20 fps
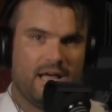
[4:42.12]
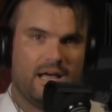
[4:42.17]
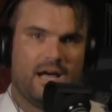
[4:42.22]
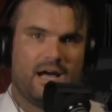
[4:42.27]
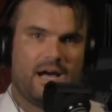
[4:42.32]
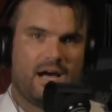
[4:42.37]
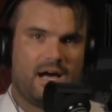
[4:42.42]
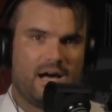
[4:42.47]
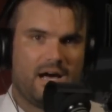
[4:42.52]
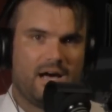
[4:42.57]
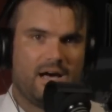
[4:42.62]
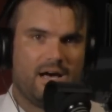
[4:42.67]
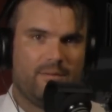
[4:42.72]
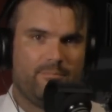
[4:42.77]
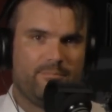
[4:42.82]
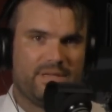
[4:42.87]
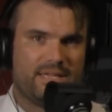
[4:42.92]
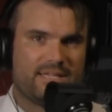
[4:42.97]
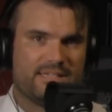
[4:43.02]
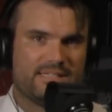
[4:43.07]
uh,
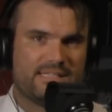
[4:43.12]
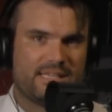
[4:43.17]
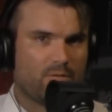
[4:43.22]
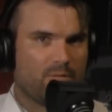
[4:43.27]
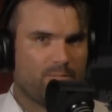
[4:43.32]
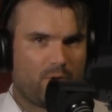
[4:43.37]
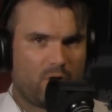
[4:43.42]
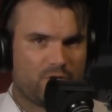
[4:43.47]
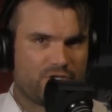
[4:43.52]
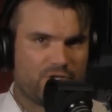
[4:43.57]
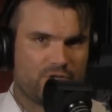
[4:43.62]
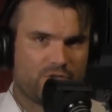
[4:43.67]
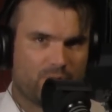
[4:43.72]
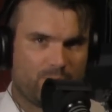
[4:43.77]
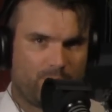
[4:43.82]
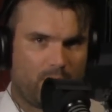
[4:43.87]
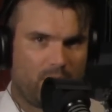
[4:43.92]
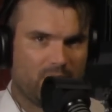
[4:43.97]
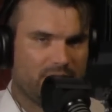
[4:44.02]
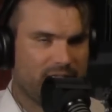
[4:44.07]
because they were marching through
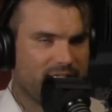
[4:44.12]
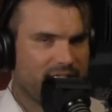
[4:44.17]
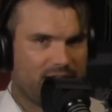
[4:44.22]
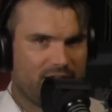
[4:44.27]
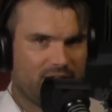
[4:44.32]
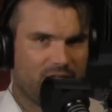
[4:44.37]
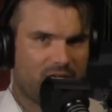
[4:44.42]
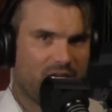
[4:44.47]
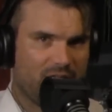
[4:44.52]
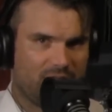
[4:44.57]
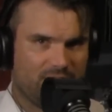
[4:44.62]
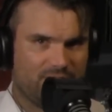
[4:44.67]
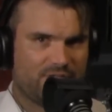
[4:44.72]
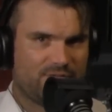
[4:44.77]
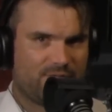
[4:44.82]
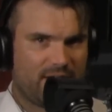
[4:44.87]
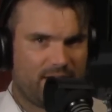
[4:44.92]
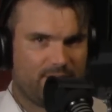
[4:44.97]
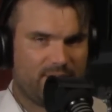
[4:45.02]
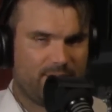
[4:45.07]
Poland, killing all of his
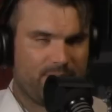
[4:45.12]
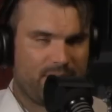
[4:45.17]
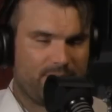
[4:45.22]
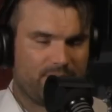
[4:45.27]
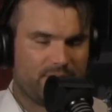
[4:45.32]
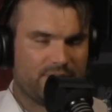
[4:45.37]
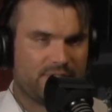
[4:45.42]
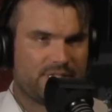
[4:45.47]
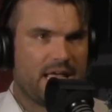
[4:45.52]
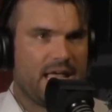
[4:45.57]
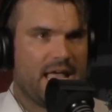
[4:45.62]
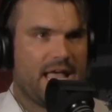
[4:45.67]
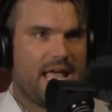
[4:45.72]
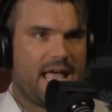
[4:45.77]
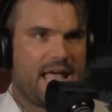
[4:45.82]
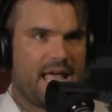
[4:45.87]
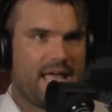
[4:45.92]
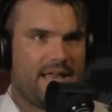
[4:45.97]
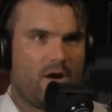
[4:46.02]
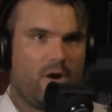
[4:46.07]
family members.
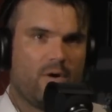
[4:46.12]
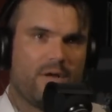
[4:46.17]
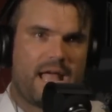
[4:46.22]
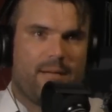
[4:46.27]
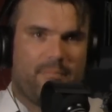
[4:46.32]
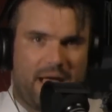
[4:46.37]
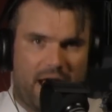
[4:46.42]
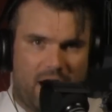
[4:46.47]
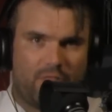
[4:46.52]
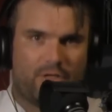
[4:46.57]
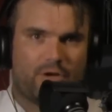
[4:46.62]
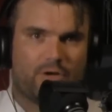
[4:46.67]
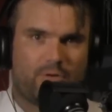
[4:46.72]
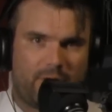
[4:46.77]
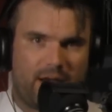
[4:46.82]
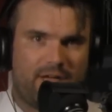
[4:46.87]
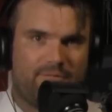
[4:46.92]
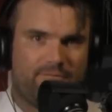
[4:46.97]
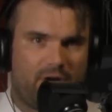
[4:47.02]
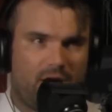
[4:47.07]
And oh yeah, my other
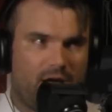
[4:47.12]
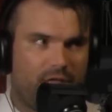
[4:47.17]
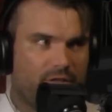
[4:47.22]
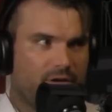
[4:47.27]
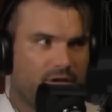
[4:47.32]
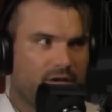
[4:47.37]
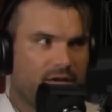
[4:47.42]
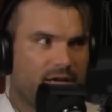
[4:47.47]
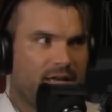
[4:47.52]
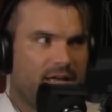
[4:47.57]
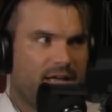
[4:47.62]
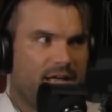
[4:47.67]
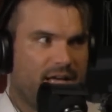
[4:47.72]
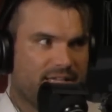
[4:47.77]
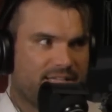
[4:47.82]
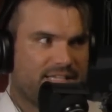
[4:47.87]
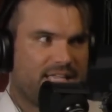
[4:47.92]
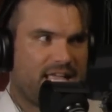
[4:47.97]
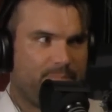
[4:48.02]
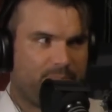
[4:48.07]
grandfather
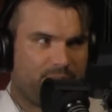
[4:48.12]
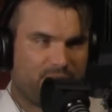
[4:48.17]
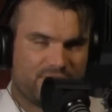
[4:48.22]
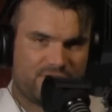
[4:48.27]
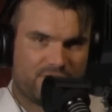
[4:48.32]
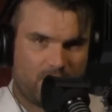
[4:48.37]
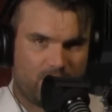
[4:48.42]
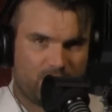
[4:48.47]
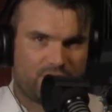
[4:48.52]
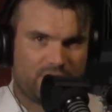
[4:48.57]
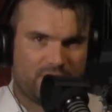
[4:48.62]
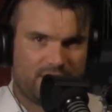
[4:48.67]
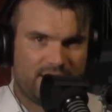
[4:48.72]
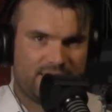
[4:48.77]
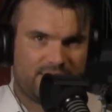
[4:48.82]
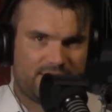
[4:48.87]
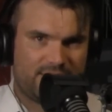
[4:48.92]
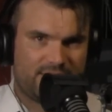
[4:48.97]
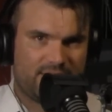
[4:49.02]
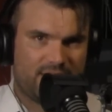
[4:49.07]
escaped the
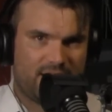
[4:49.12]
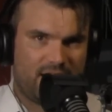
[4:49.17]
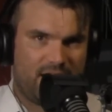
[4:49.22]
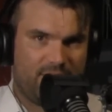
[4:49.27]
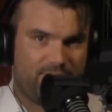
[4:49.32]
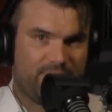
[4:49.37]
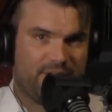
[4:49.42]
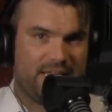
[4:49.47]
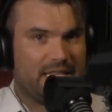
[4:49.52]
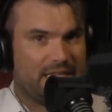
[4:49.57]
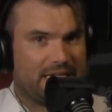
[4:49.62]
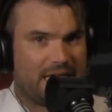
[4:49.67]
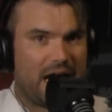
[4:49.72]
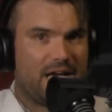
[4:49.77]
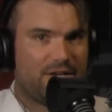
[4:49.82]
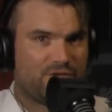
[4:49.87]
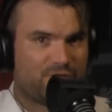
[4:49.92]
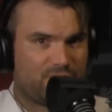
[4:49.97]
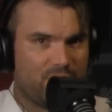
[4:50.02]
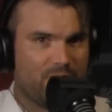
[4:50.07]
socialists. Uh, Fidel
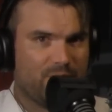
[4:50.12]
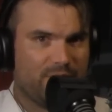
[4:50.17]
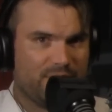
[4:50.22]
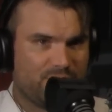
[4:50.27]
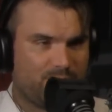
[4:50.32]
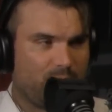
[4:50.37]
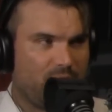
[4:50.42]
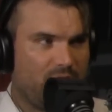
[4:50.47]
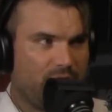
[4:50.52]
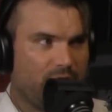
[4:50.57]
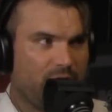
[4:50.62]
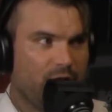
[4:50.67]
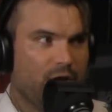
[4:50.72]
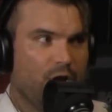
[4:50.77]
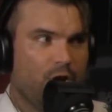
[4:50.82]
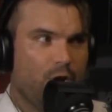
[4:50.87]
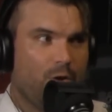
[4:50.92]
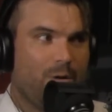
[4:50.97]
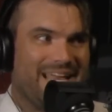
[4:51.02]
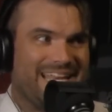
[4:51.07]
Castro and his brother,
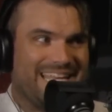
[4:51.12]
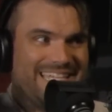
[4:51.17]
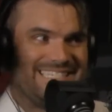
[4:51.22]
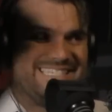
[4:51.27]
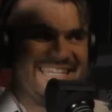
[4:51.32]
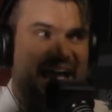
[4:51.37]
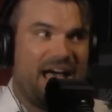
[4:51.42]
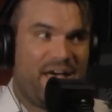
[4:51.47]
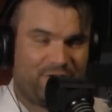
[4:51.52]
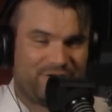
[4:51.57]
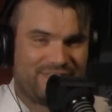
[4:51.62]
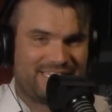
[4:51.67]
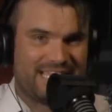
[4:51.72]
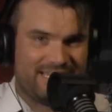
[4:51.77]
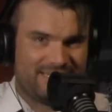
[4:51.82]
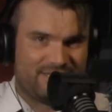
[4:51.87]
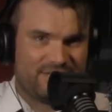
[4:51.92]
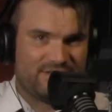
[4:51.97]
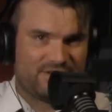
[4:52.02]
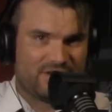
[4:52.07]
who had a death
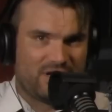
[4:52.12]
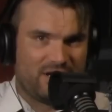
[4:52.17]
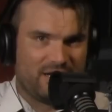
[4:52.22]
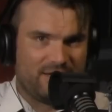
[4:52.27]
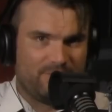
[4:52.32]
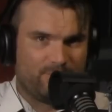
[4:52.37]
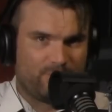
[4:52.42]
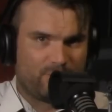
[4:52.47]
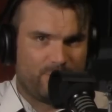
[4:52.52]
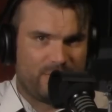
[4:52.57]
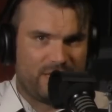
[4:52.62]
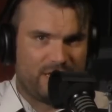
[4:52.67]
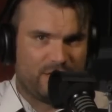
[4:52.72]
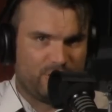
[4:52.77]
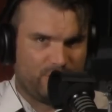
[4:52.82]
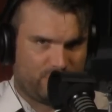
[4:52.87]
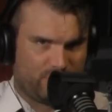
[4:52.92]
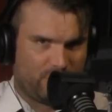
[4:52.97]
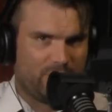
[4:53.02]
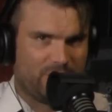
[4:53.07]
sentence on him for being a
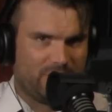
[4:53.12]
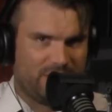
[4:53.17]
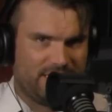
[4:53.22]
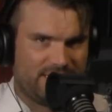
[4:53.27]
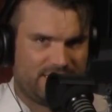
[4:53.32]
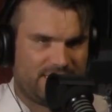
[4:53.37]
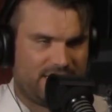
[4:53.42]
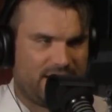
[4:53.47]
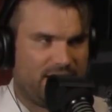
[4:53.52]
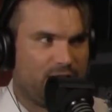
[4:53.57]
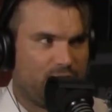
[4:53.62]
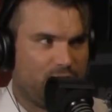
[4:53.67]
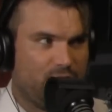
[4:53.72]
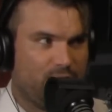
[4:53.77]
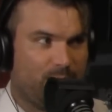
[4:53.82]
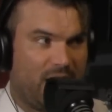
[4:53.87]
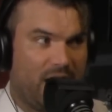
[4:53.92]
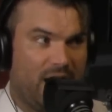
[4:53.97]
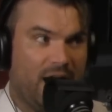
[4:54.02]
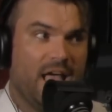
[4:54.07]
journalist in
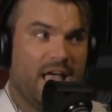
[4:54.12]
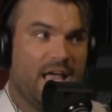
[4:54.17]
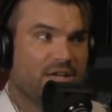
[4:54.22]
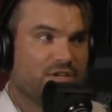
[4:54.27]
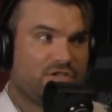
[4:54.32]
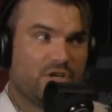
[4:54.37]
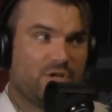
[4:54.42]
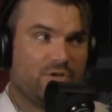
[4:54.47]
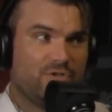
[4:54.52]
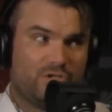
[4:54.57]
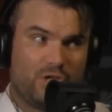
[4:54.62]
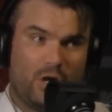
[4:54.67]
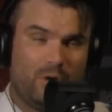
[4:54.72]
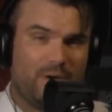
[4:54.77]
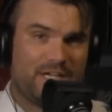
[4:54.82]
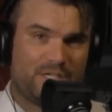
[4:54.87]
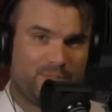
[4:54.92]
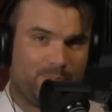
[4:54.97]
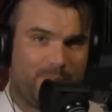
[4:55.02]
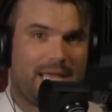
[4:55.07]
Cuba. So don't
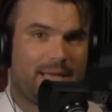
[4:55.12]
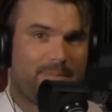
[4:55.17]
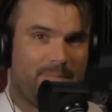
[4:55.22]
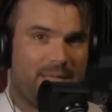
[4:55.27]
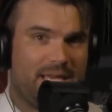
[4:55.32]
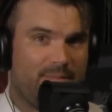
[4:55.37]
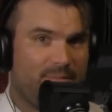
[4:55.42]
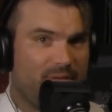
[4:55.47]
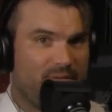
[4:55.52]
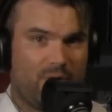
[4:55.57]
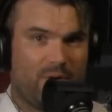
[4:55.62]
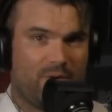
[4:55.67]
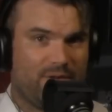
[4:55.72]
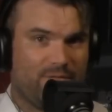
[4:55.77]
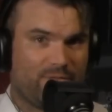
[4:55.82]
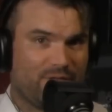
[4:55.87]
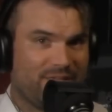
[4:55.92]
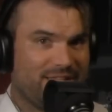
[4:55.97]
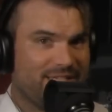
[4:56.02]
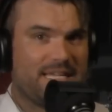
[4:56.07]
expect me to be voting
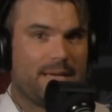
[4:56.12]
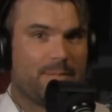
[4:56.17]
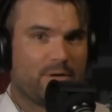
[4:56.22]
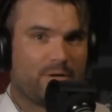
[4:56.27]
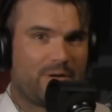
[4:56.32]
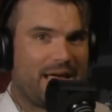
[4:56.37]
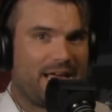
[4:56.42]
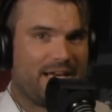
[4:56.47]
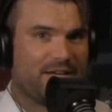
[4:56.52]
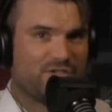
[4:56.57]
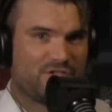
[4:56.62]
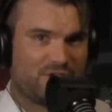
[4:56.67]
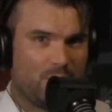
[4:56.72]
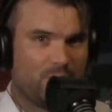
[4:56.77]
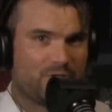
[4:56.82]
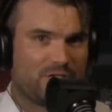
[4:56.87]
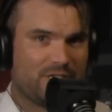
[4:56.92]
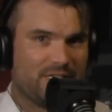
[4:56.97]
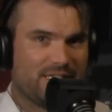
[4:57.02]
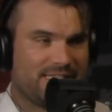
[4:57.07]
for the Democratic
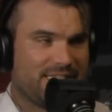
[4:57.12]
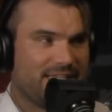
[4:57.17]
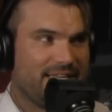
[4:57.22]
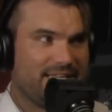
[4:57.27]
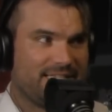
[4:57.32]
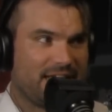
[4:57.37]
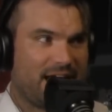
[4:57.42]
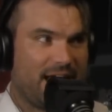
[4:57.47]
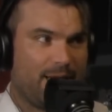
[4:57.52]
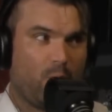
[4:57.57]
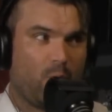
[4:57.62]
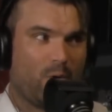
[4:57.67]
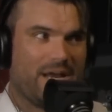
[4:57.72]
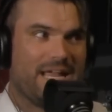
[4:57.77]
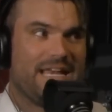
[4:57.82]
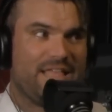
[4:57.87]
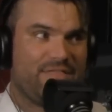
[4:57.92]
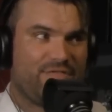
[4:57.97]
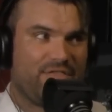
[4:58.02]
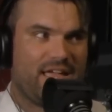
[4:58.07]
Socialists anytime, or
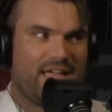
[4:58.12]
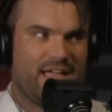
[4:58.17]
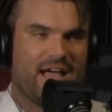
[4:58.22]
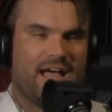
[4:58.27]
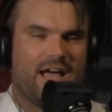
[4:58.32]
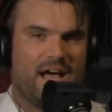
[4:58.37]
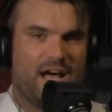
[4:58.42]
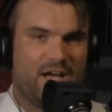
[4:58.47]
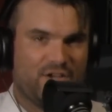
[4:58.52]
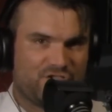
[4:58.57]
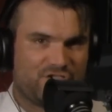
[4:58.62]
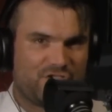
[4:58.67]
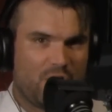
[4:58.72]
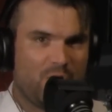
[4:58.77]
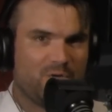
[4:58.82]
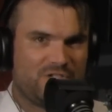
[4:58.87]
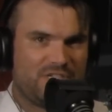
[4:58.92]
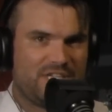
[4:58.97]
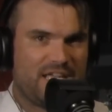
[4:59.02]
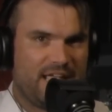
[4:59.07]
anything
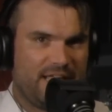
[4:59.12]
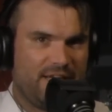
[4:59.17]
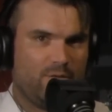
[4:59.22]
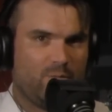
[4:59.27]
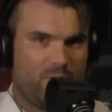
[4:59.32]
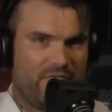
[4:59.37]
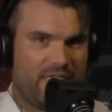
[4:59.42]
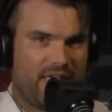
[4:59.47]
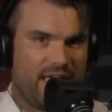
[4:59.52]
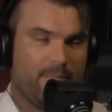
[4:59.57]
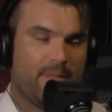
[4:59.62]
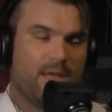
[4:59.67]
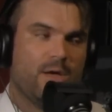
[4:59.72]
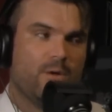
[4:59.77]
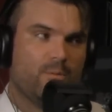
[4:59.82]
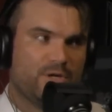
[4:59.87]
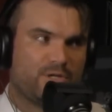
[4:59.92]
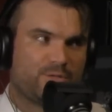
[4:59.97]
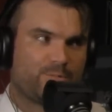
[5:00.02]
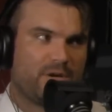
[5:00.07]
associated with them,
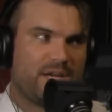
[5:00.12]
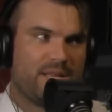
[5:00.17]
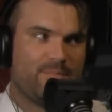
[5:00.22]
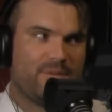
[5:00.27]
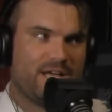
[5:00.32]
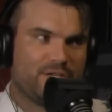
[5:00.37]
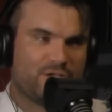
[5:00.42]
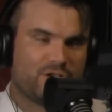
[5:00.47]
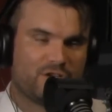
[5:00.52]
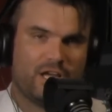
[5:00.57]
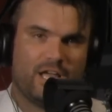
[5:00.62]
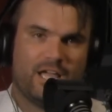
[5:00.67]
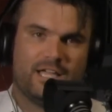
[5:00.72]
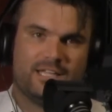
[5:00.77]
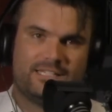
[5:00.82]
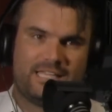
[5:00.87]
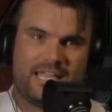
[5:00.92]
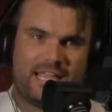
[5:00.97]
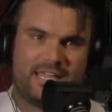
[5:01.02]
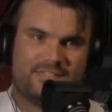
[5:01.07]
which pretty much
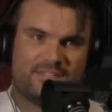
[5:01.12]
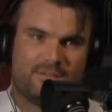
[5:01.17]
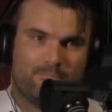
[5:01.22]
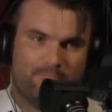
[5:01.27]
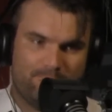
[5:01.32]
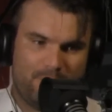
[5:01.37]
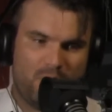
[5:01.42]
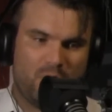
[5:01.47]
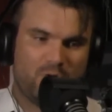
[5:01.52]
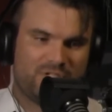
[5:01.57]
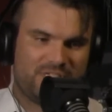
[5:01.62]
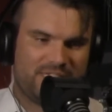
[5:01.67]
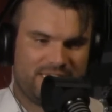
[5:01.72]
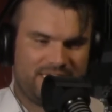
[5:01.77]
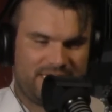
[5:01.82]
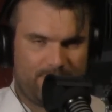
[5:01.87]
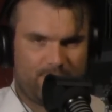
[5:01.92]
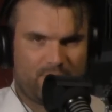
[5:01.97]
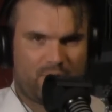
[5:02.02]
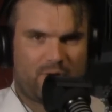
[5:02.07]
takes most
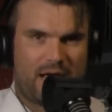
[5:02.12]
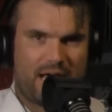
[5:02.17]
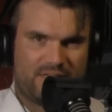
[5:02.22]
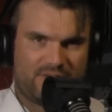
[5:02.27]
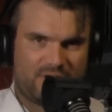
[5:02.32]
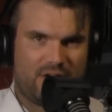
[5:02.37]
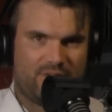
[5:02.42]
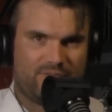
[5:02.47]
Democrats off